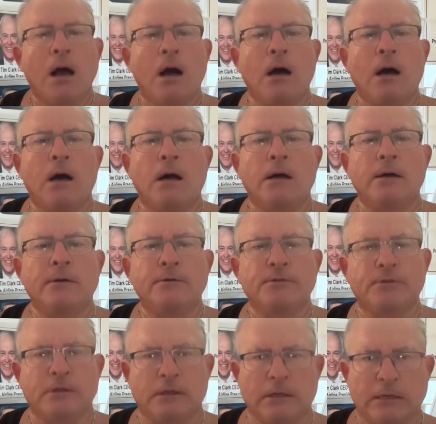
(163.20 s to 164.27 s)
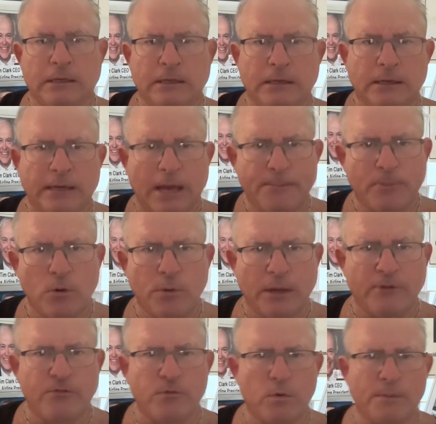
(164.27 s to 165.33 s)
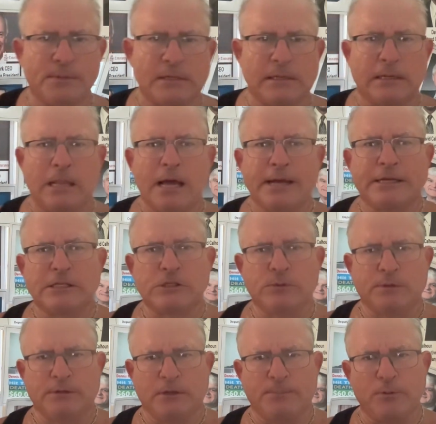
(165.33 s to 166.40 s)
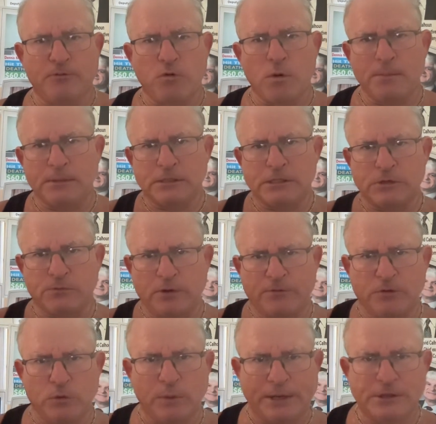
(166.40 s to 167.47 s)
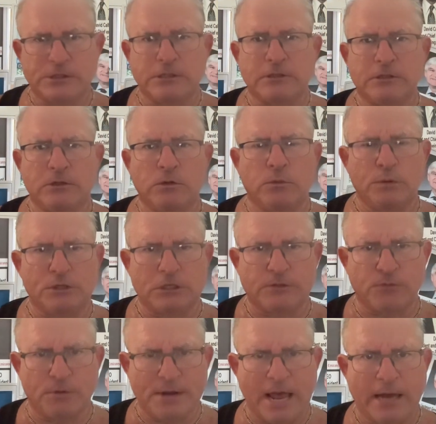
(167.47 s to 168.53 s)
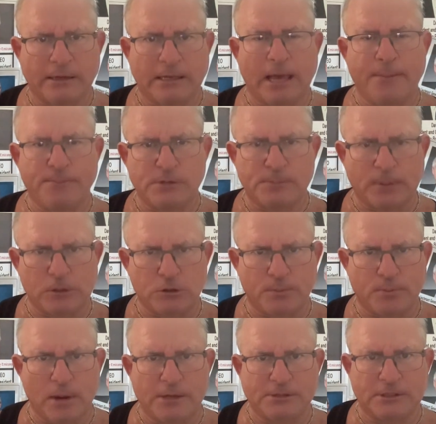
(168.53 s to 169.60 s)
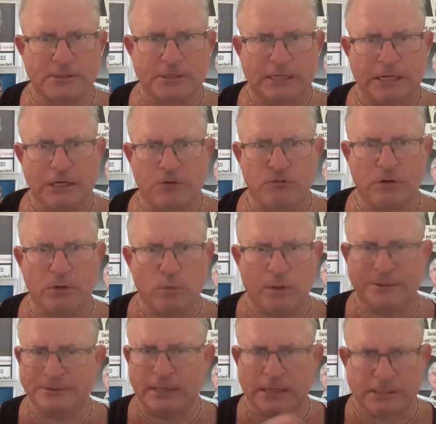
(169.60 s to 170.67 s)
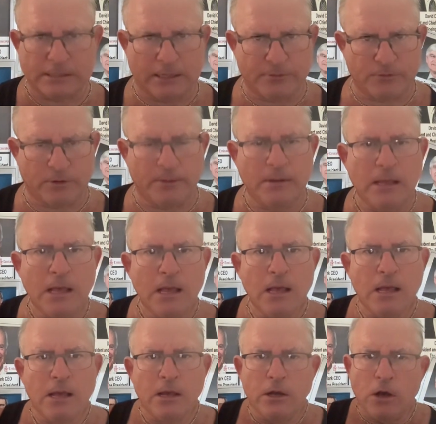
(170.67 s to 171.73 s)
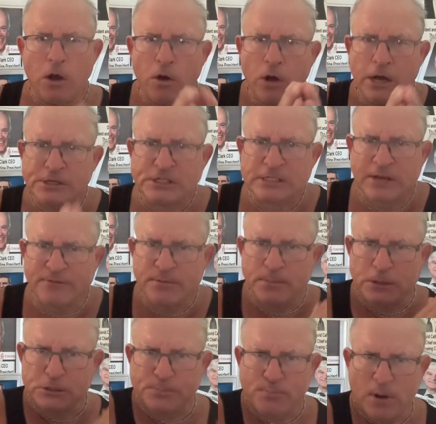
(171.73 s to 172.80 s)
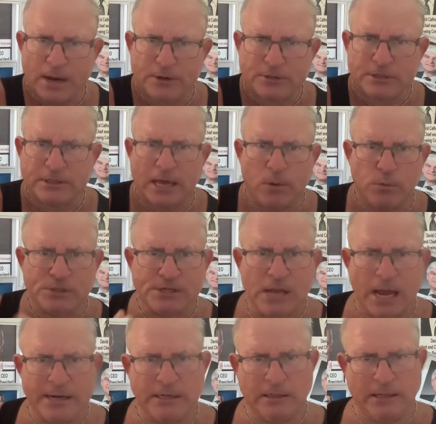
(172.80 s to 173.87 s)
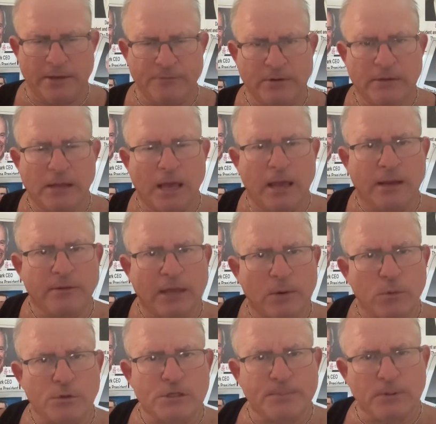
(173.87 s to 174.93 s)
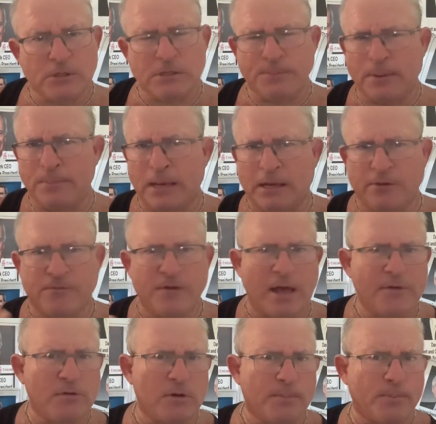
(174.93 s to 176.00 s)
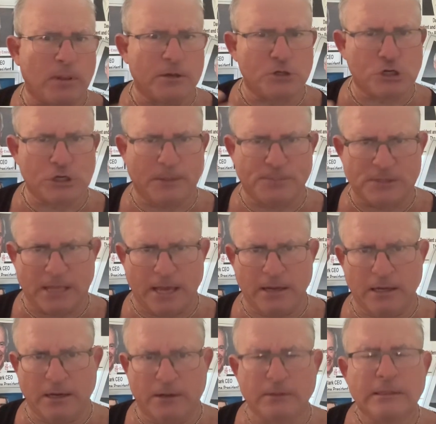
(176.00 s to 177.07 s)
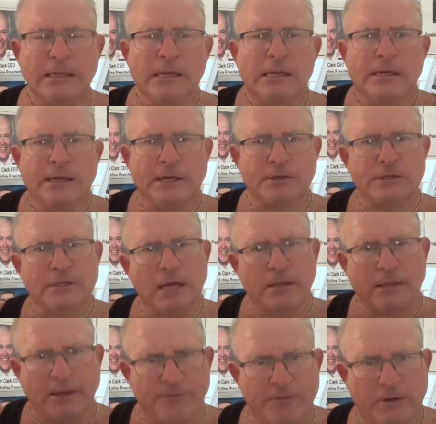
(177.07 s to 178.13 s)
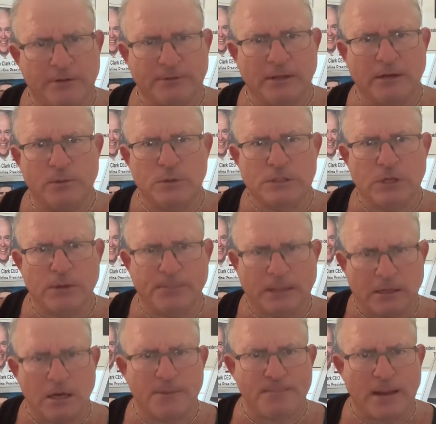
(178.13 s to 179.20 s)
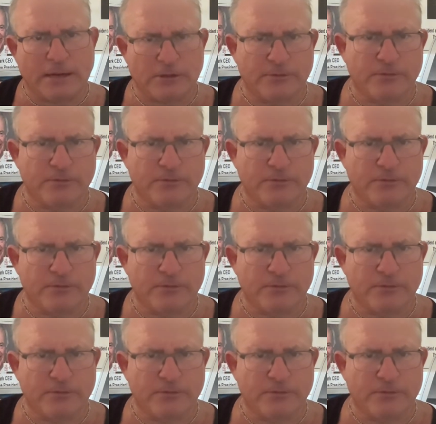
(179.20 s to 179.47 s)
Boeing formed an alliance with the Performance Review Institute, which is for NADCAP, special processes, heat treat, welding, etc. 7 months prior to that was 9/11, and they were supposed to be making 500 plus ships that year. Instead, they felt that it was going to be cut back to